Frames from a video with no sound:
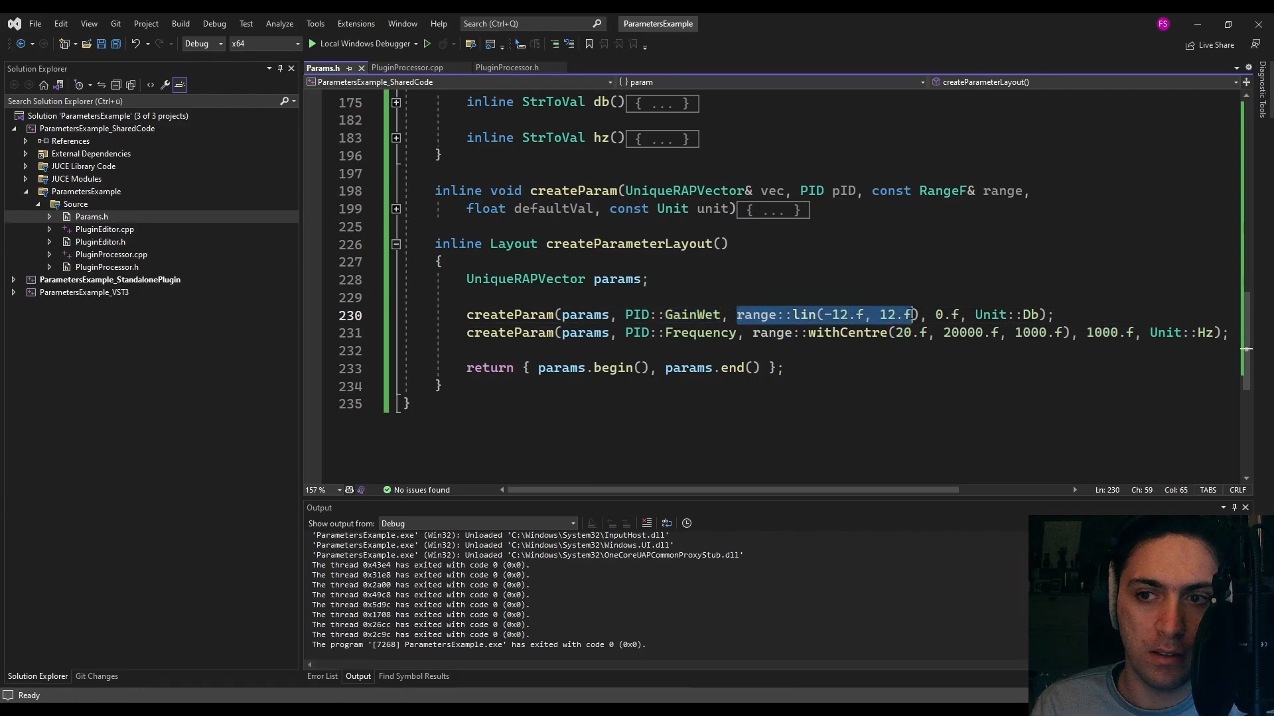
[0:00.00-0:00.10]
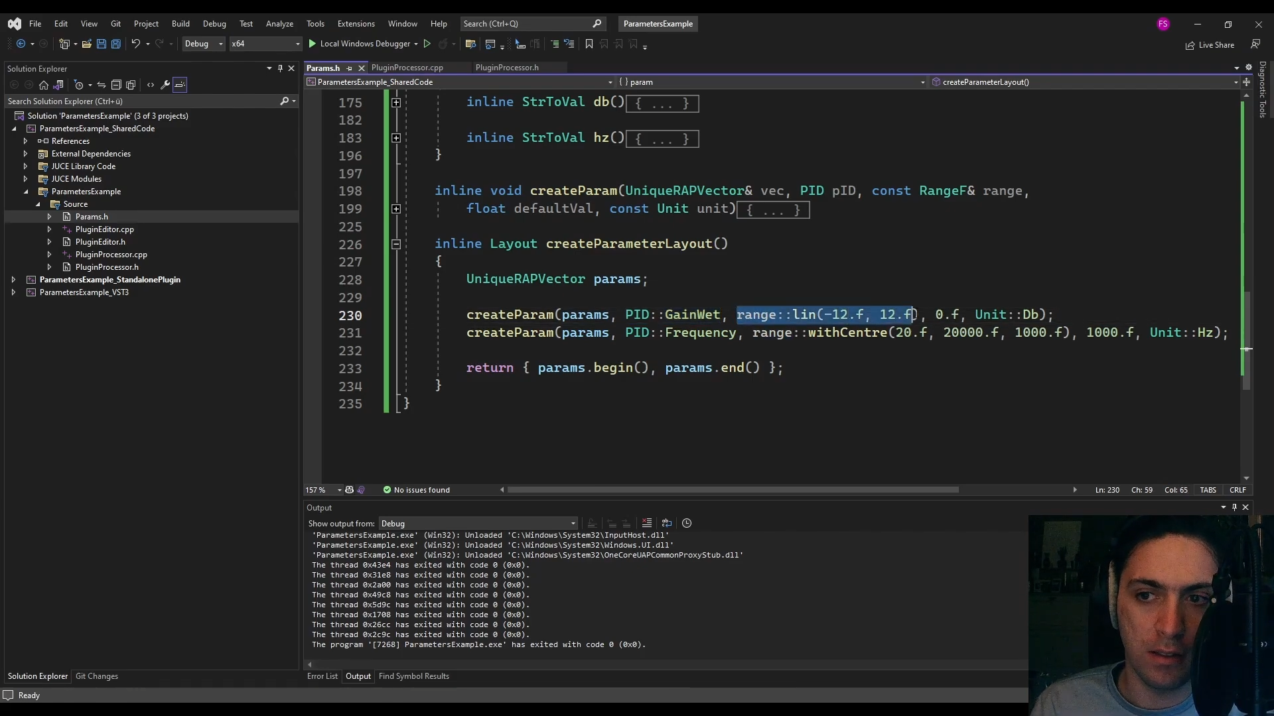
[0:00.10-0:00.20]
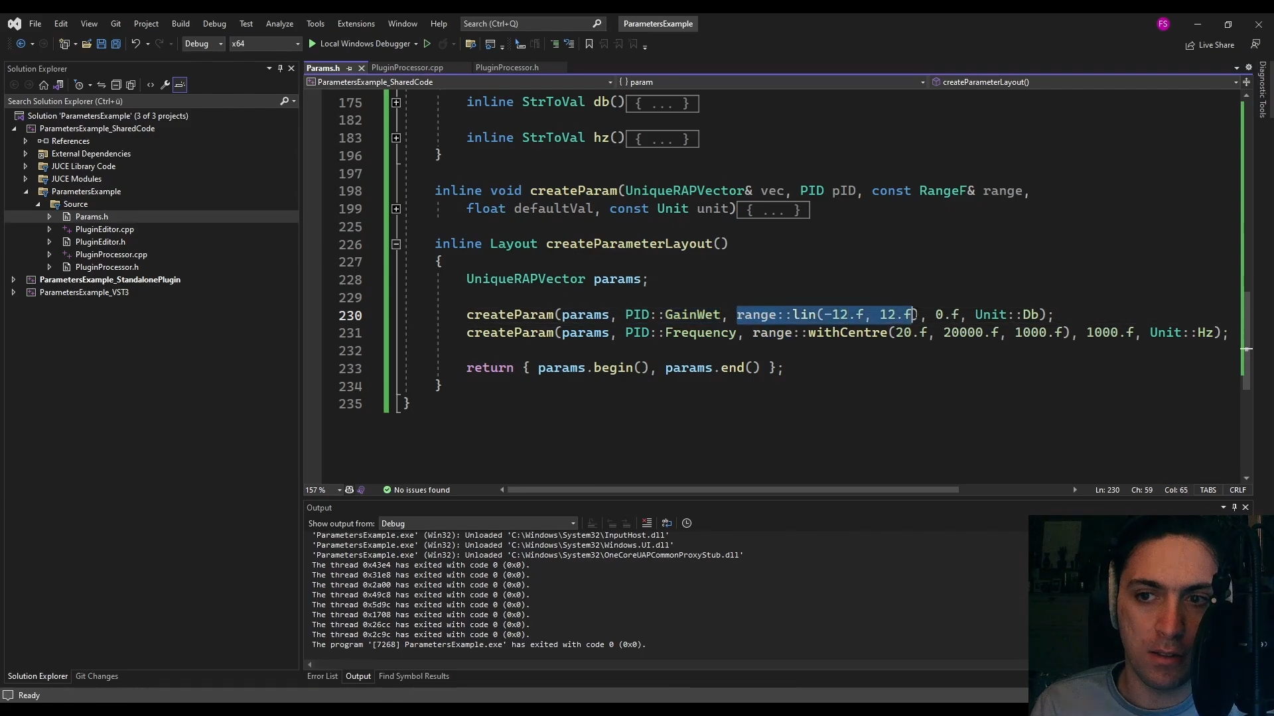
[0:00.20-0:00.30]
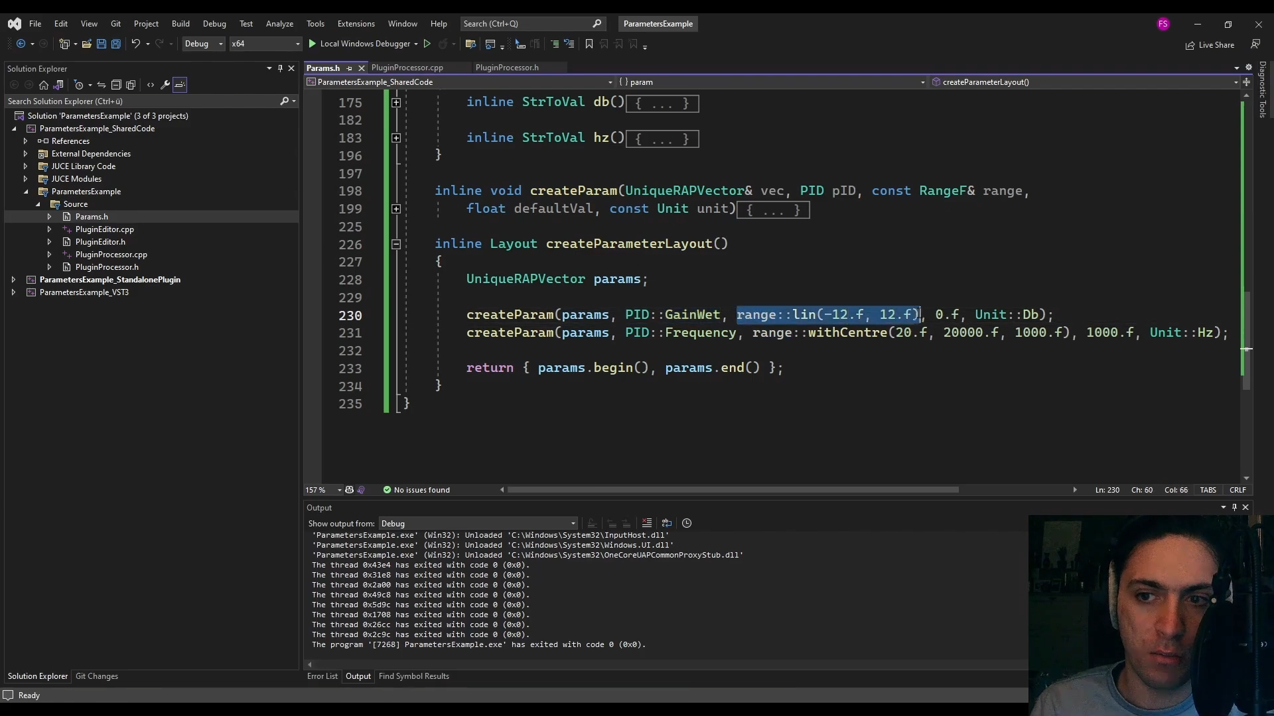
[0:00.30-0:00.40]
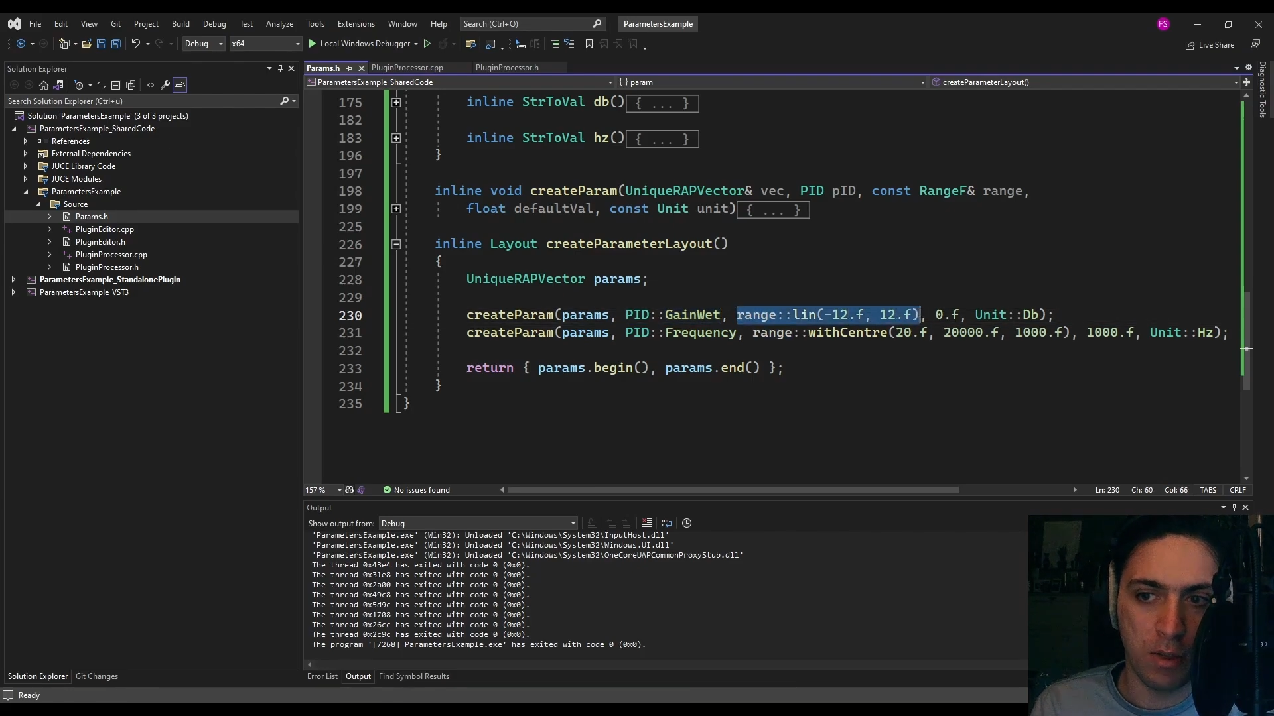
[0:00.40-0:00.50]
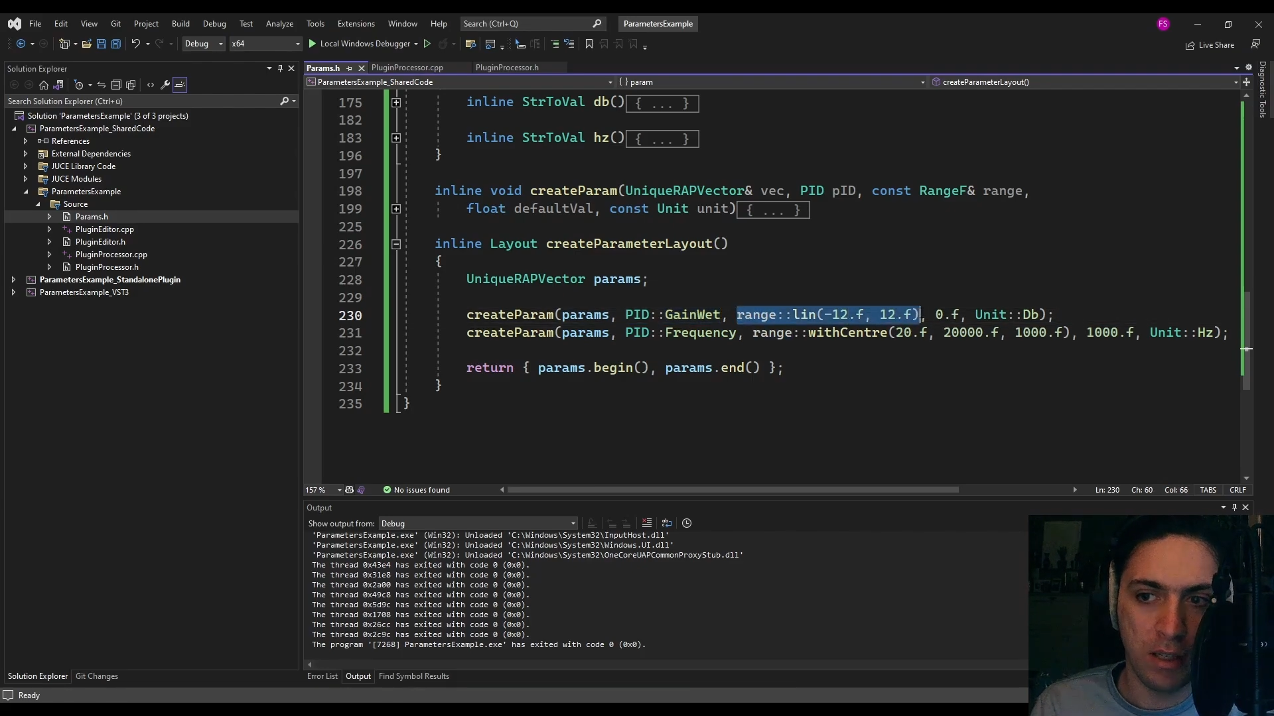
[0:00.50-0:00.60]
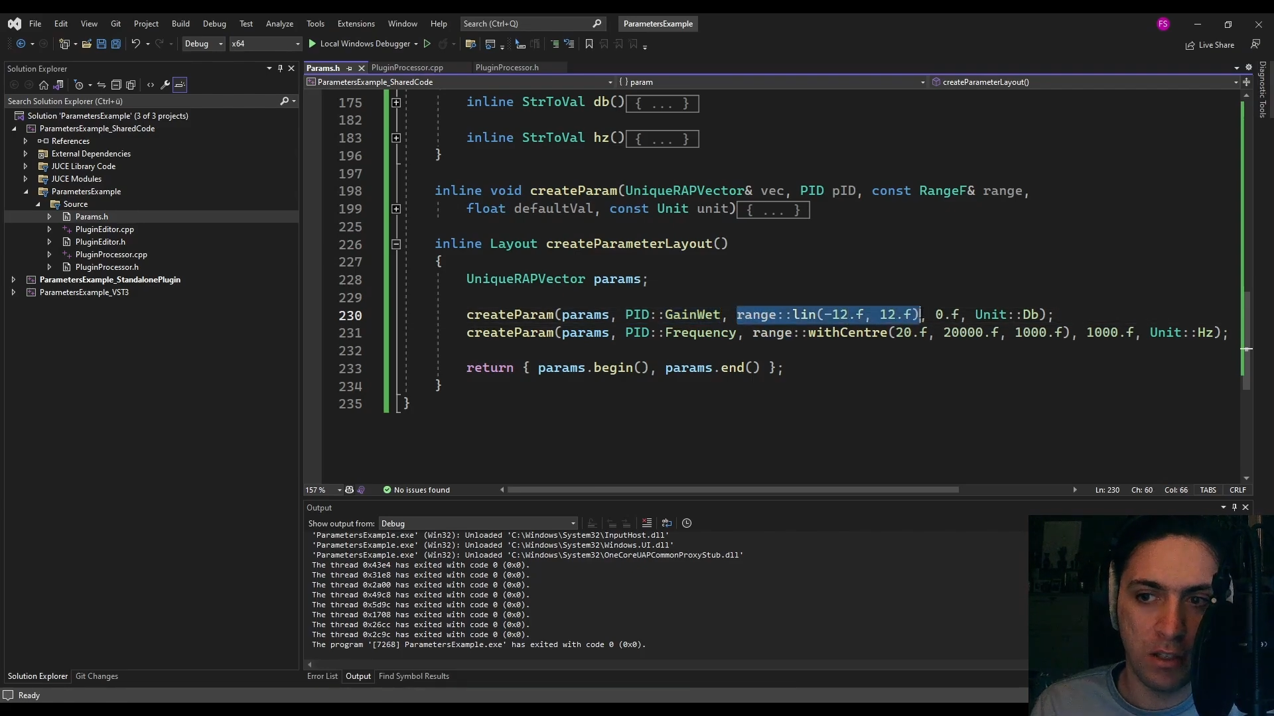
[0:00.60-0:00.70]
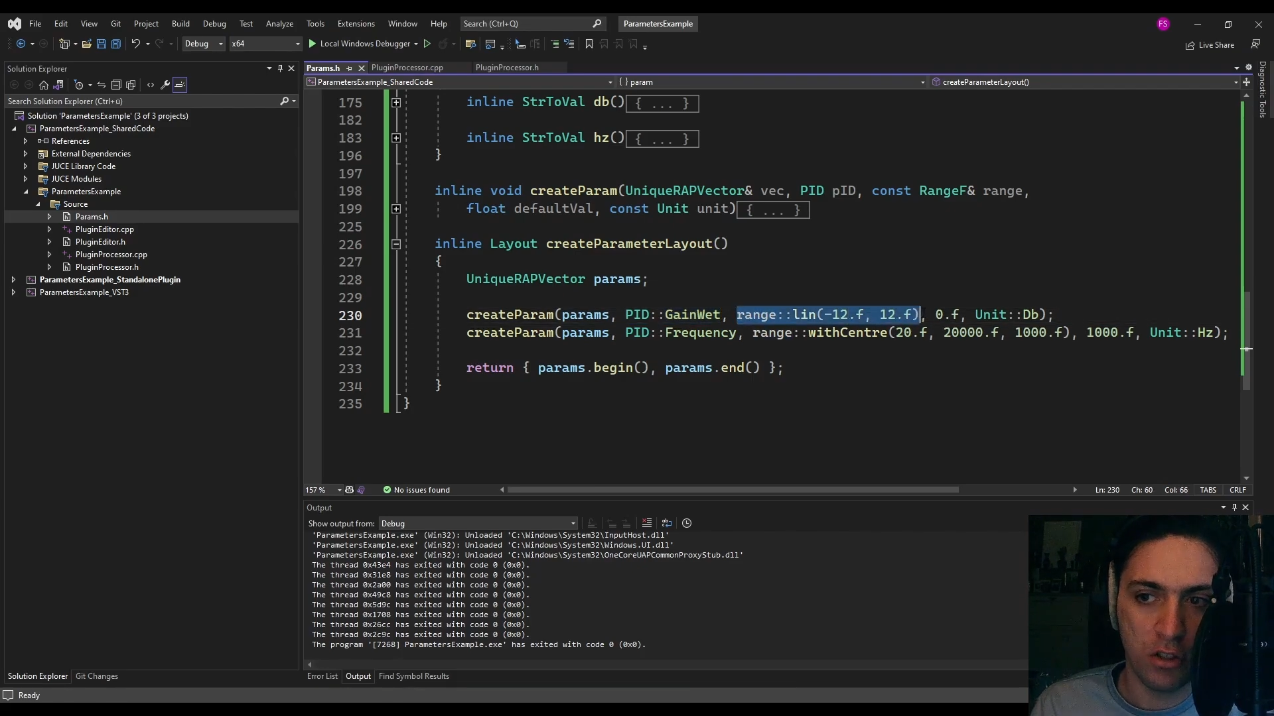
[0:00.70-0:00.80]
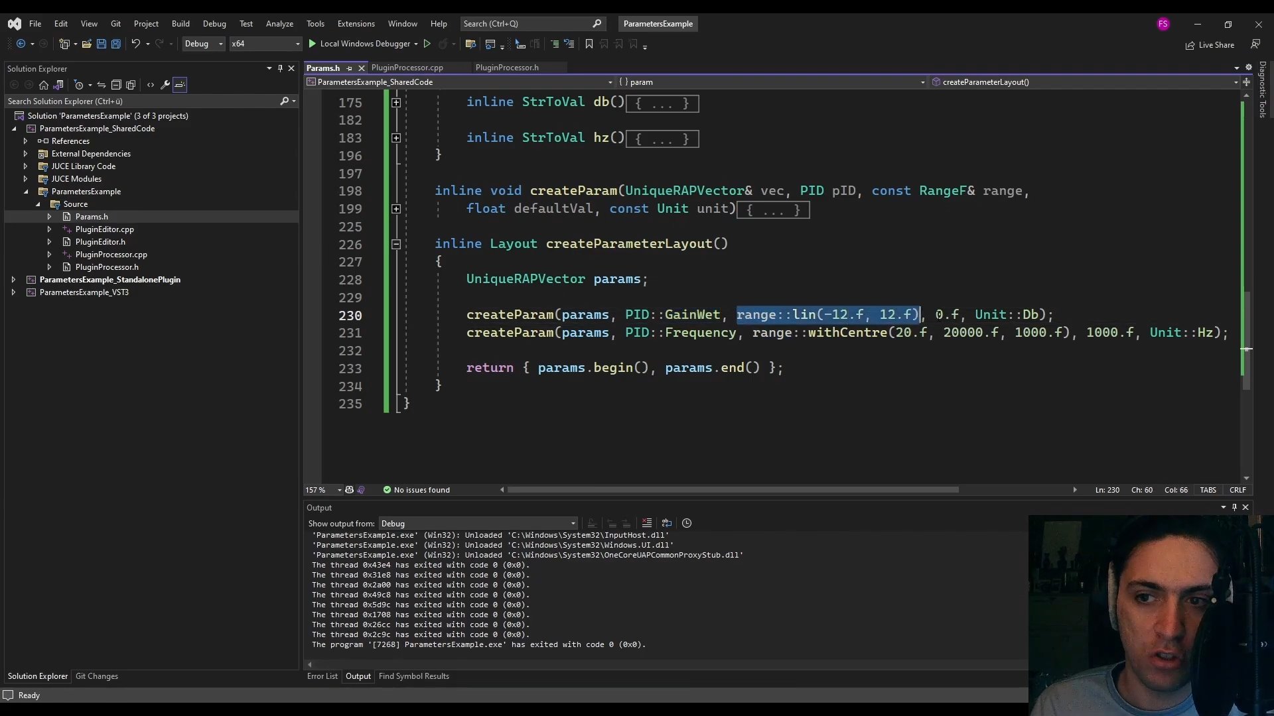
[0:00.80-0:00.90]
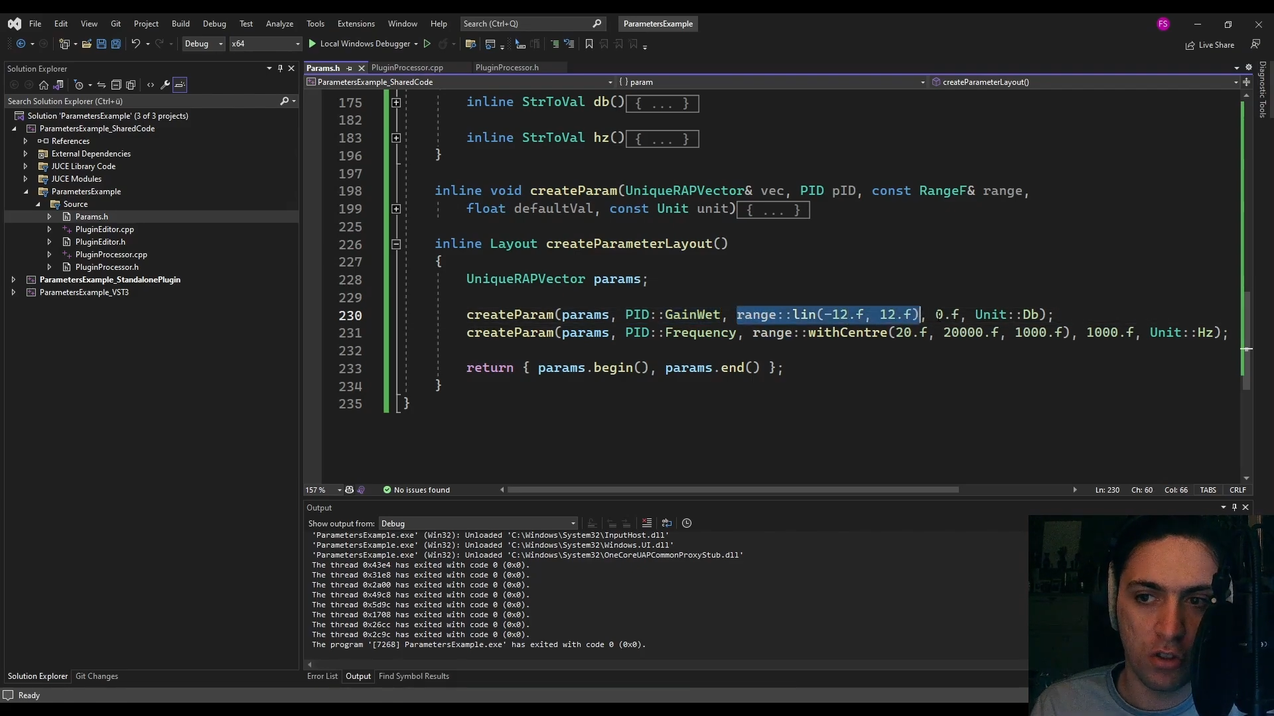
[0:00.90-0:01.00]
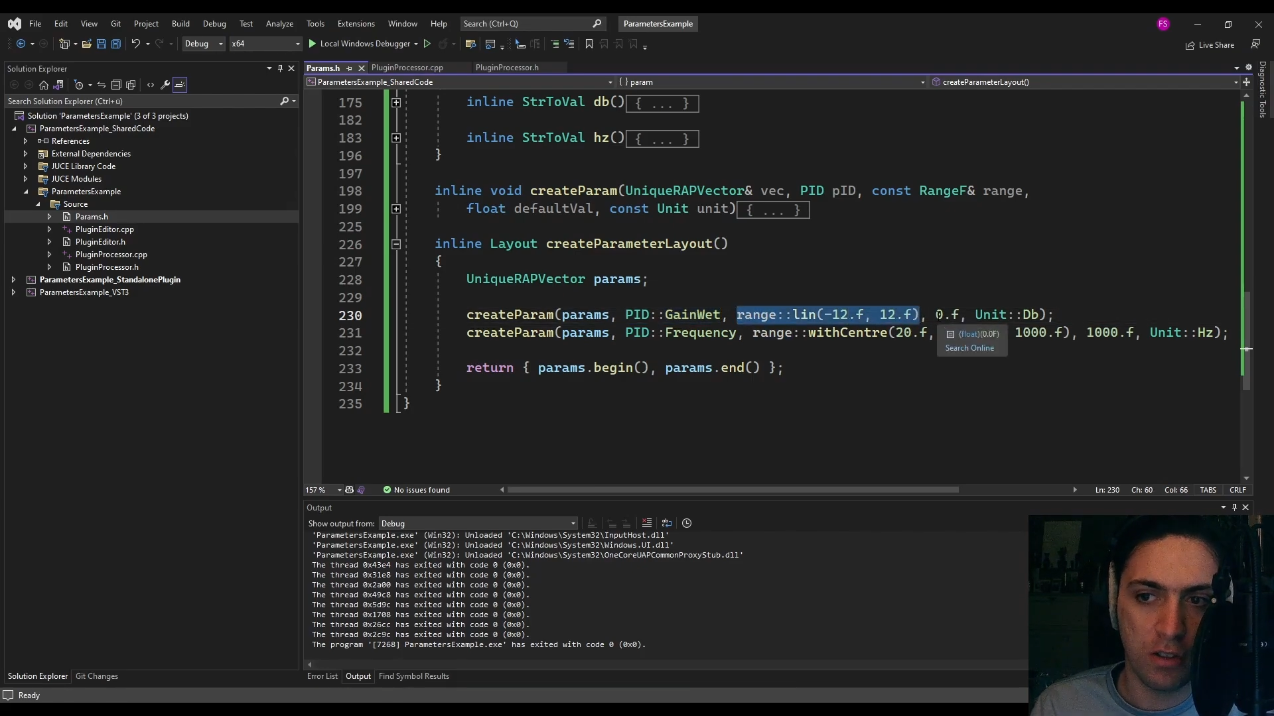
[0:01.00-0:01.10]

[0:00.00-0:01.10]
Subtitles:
its range,